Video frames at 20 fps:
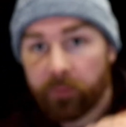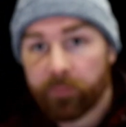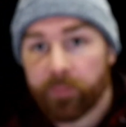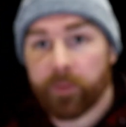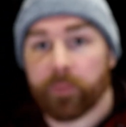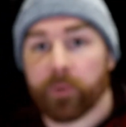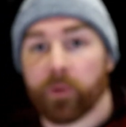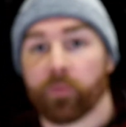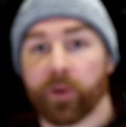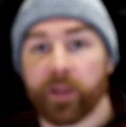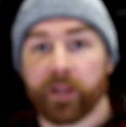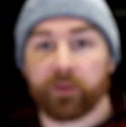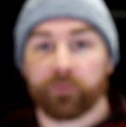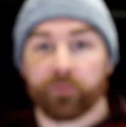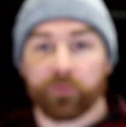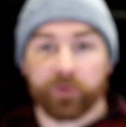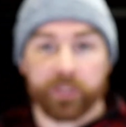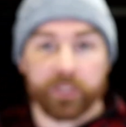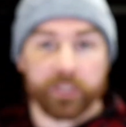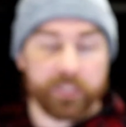People are waiting
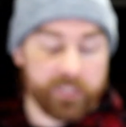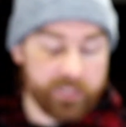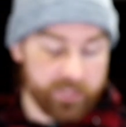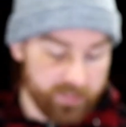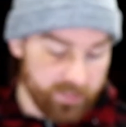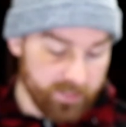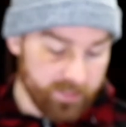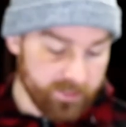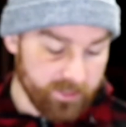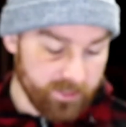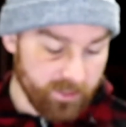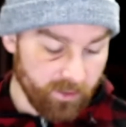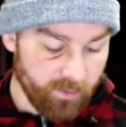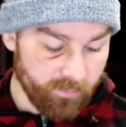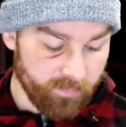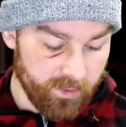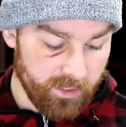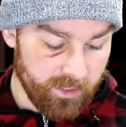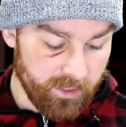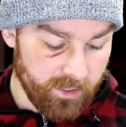for these. It's gonna
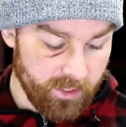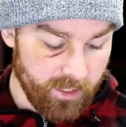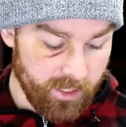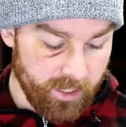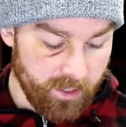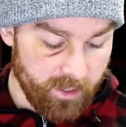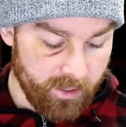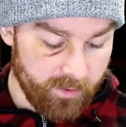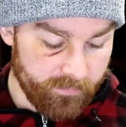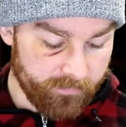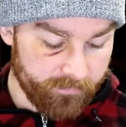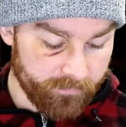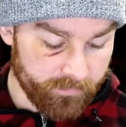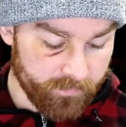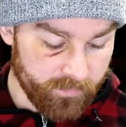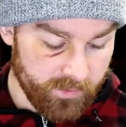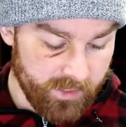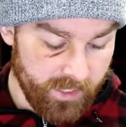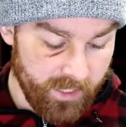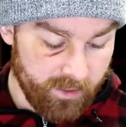be,
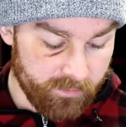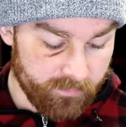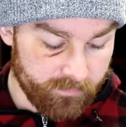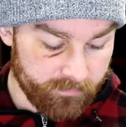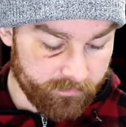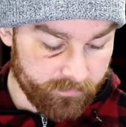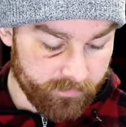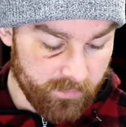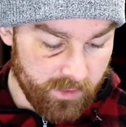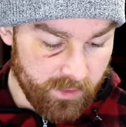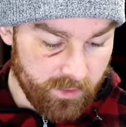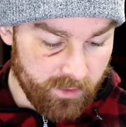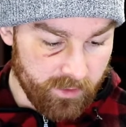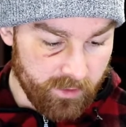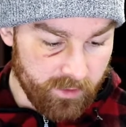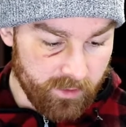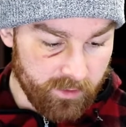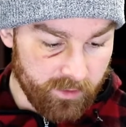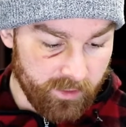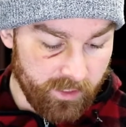yeah,
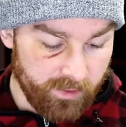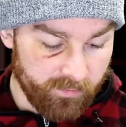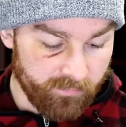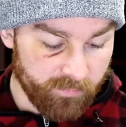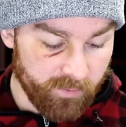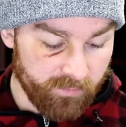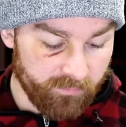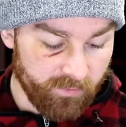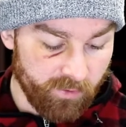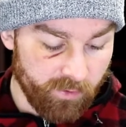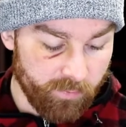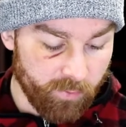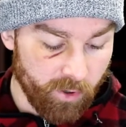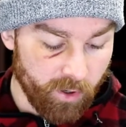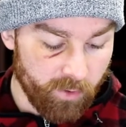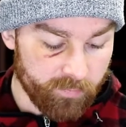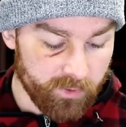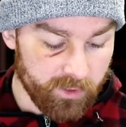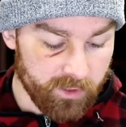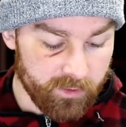they have been very
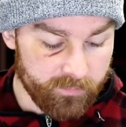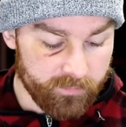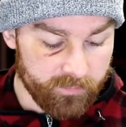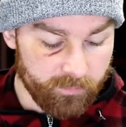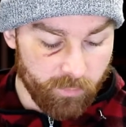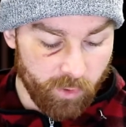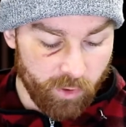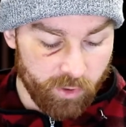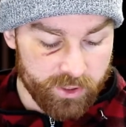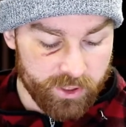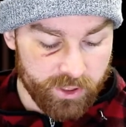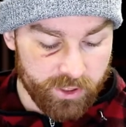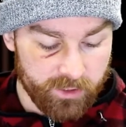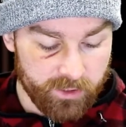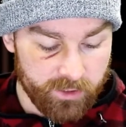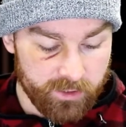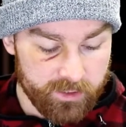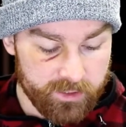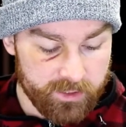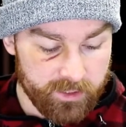popular,
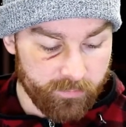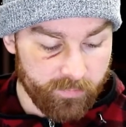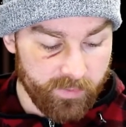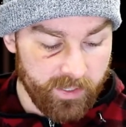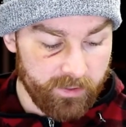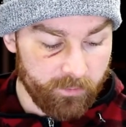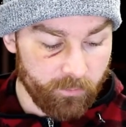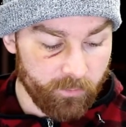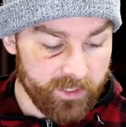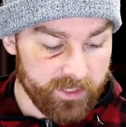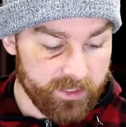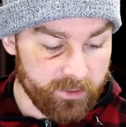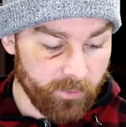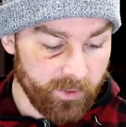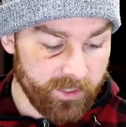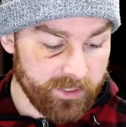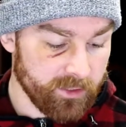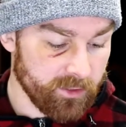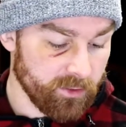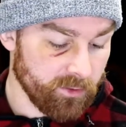merging some
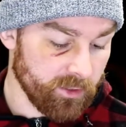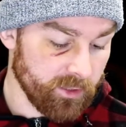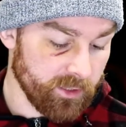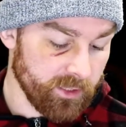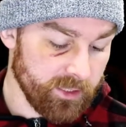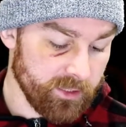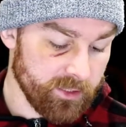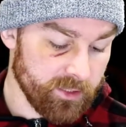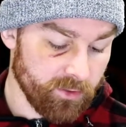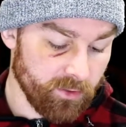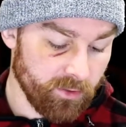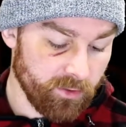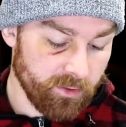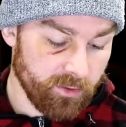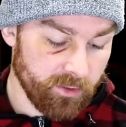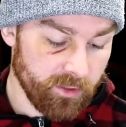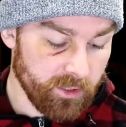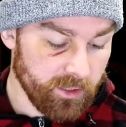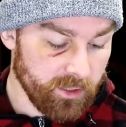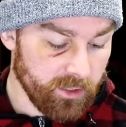Western and
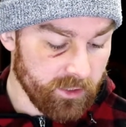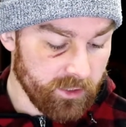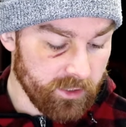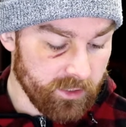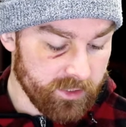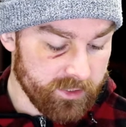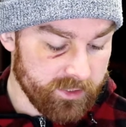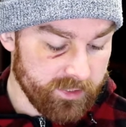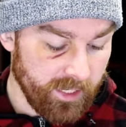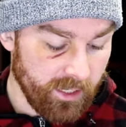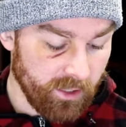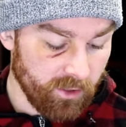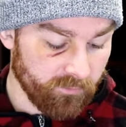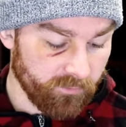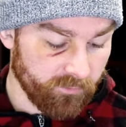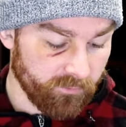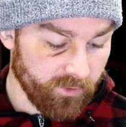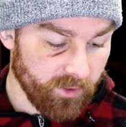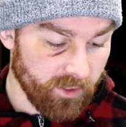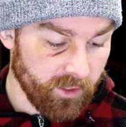Eastern style of
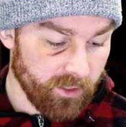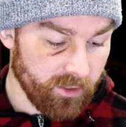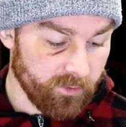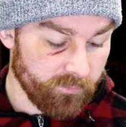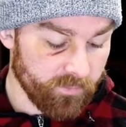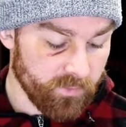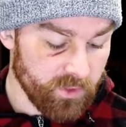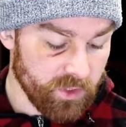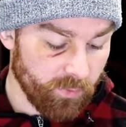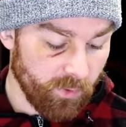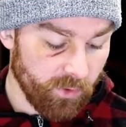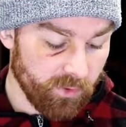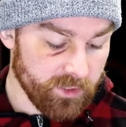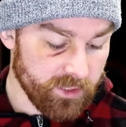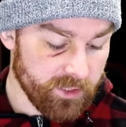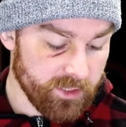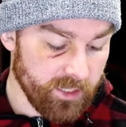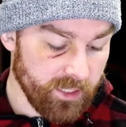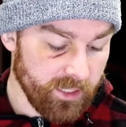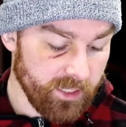
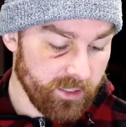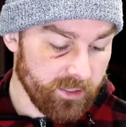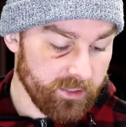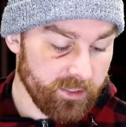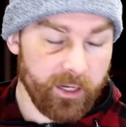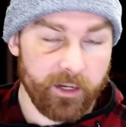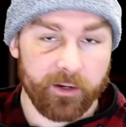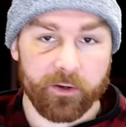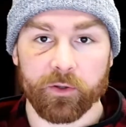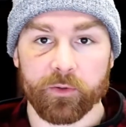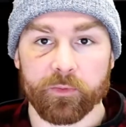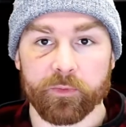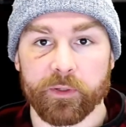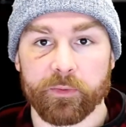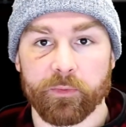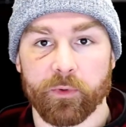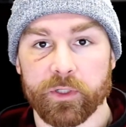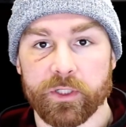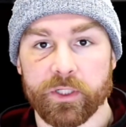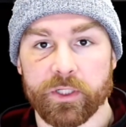spoons. And yeah, I couldn't be
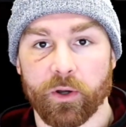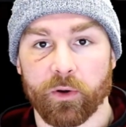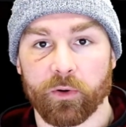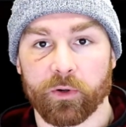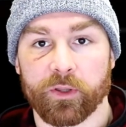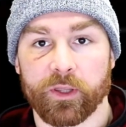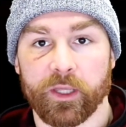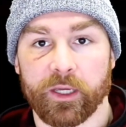more stoked.